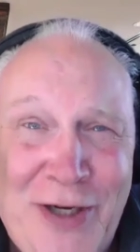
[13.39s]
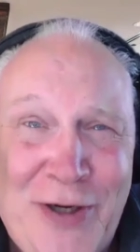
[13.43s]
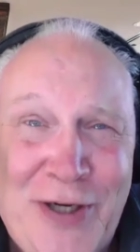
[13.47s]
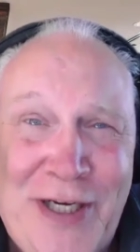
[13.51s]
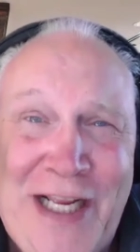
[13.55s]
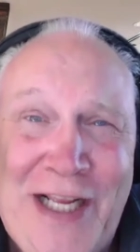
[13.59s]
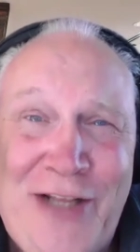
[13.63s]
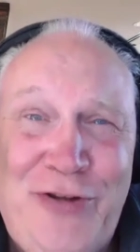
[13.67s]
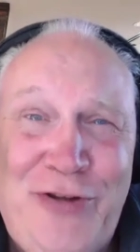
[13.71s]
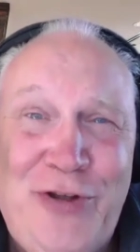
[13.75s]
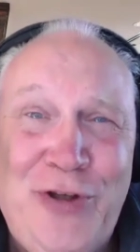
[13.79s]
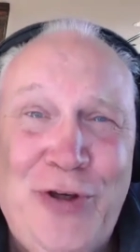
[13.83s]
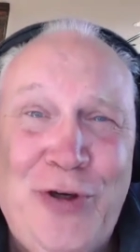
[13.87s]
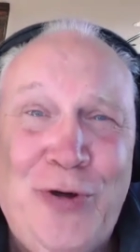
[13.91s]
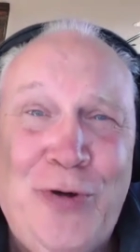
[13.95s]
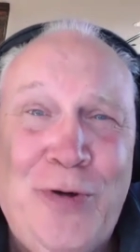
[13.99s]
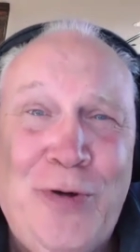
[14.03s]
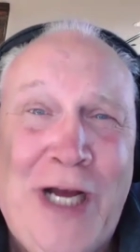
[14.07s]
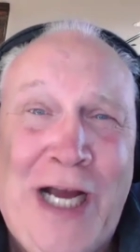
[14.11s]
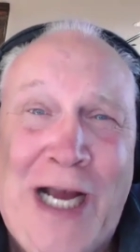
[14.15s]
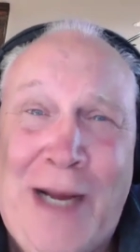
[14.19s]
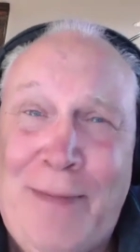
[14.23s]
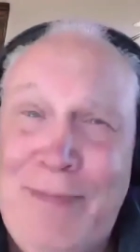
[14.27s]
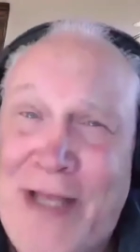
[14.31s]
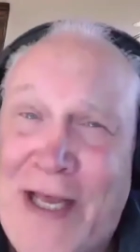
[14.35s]
Okay,
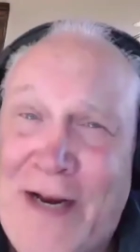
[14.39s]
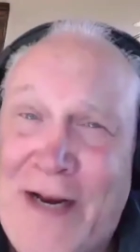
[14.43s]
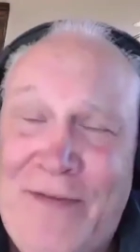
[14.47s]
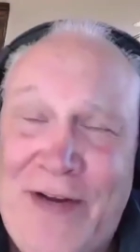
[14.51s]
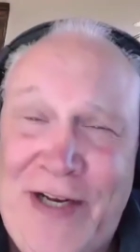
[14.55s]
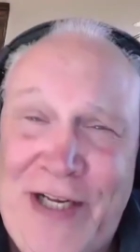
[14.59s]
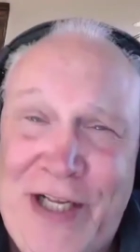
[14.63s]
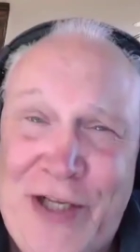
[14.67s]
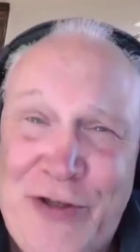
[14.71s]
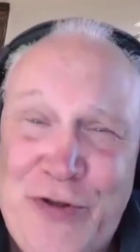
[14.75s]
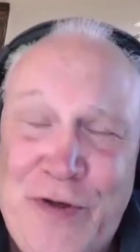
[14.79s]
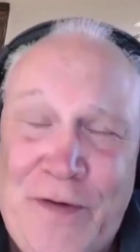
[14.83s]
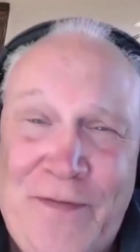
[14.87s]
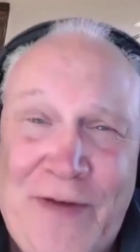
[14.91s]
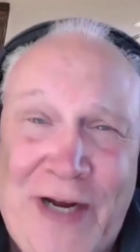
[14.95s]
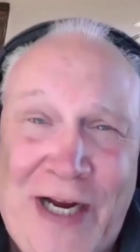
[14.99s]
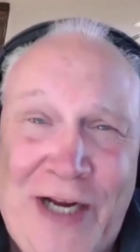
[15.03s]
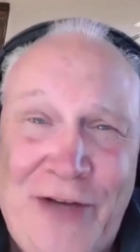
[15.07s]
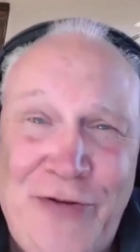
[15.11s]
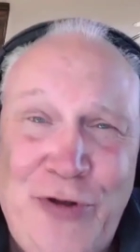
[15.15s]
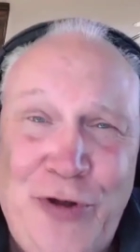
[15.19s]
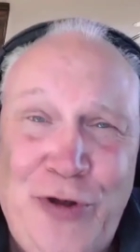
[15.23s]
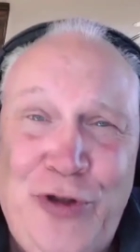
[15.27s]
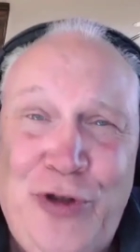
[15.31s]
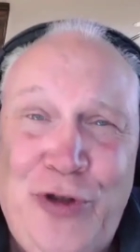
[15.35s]
so I'm not a financial
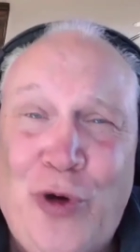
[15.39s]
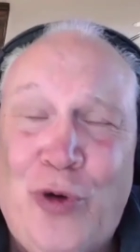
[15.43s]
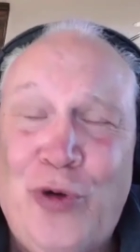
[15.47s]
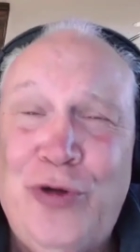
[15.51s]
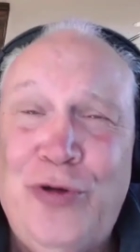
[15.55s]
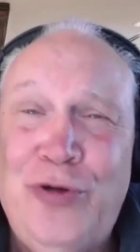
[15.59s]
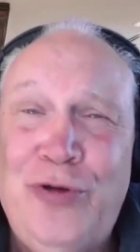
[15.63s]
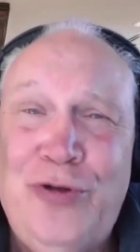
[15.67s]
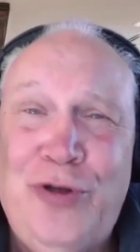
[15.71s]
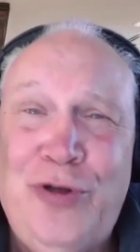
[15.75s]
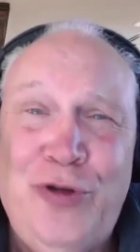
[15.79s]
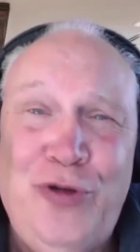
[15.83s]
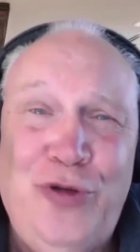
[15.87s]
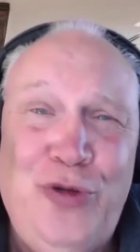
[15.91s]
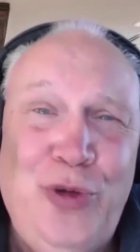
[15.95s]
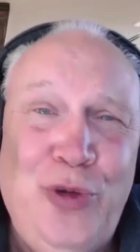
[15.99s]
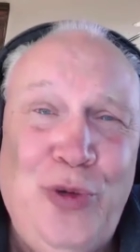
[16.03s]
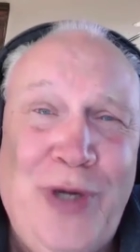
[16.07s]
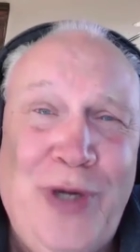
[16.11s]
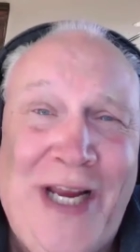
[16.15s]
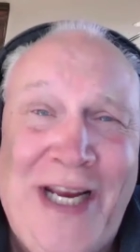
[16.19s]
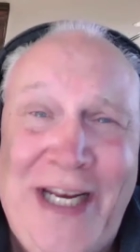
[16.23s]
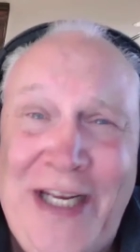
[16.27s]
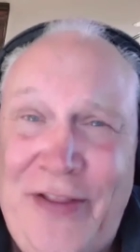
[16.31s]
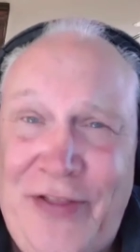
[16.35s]
advisor. Don't
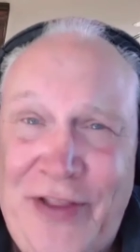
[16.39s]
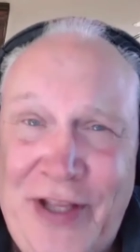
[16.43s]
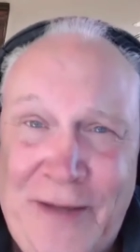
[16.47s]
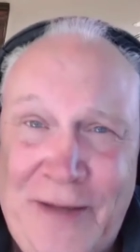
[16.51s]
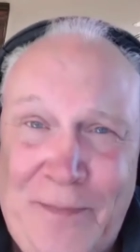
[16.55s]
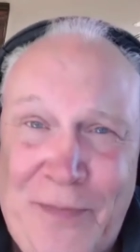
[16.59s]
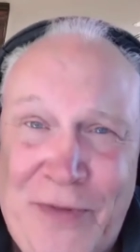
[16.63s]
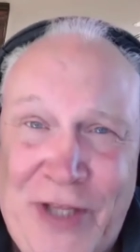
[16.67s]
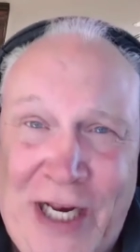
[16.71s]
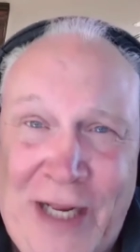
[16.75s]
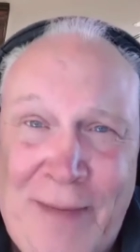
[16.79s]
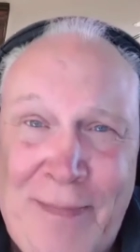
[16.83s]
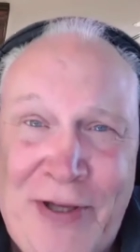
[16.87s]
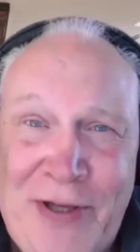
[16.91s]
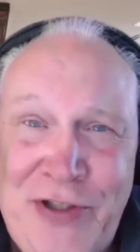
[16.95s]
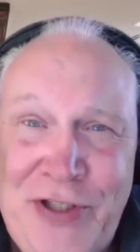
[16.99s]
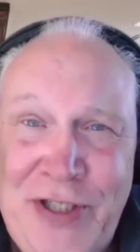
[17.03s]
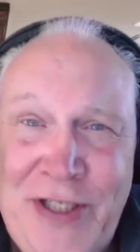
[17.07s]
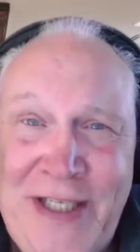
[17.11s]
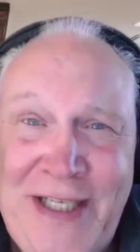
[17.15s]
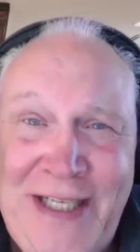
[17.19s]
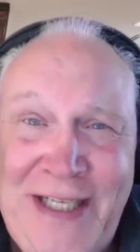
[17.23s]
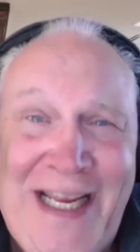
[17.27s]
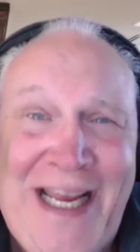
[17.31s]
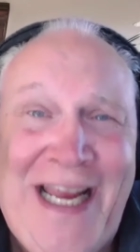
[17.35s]
construe anything that I
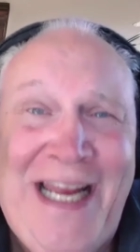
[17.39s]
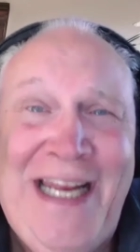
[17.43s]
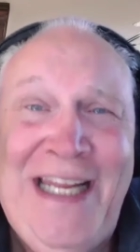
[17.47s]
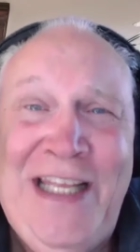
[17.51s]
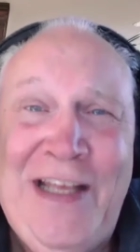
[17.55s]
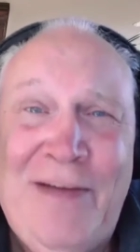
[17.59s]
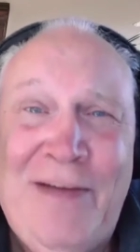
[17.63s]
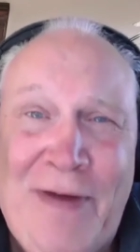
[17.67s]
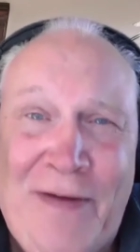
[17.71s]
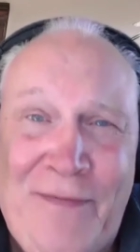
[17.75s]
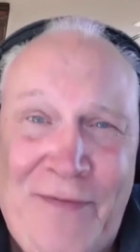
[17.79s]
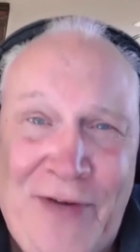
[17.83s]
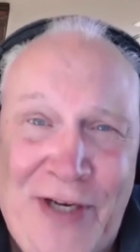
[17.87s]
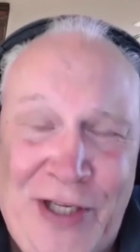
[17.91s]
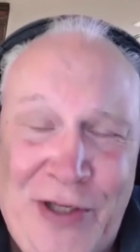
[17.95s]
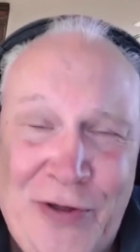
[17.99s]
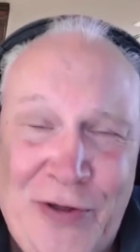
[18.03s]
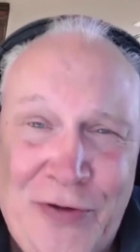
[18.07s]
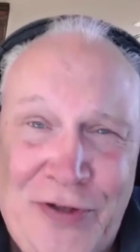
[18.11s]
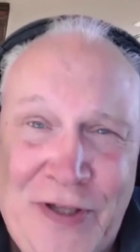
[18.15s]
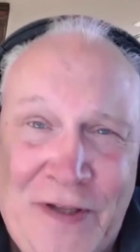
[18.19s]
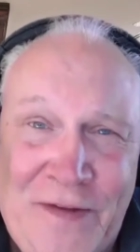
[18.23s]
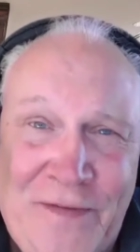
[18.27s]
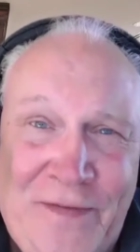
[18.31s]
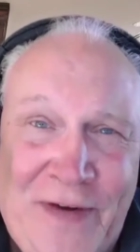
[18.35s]
mention in any of my
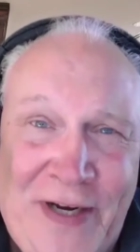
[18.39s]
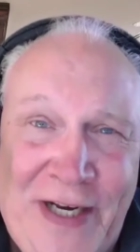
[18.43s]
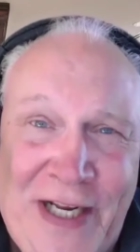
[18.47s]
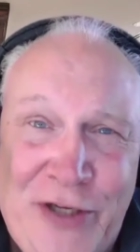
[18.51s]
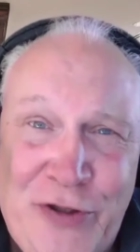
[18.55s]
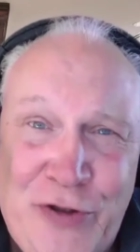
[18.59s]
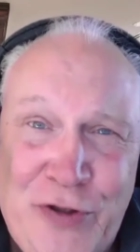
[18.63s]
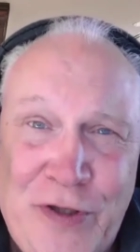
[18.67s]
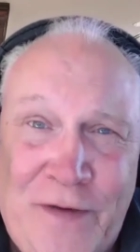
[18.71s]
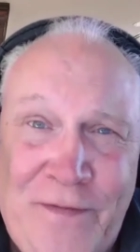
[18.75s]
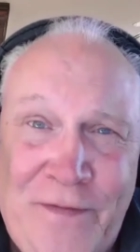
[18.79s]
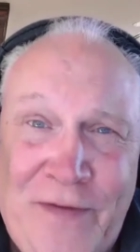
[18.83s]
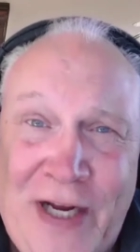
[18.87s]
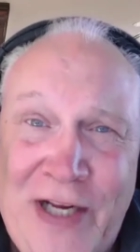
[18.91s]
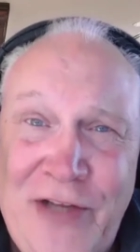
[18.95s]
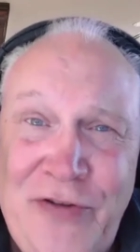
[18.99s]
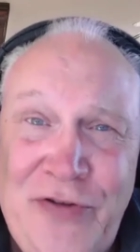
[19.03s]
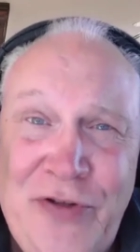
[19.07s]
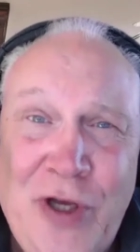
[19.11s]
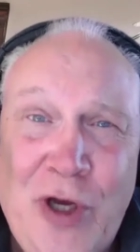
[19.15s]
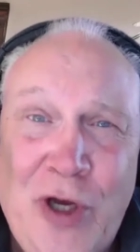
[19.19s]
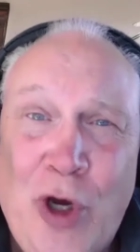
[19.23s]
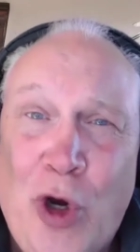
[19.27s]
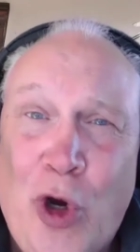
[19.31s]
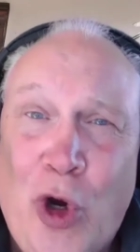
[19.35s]
videos as financial
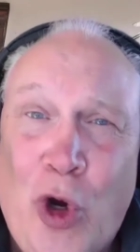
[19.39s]
advice.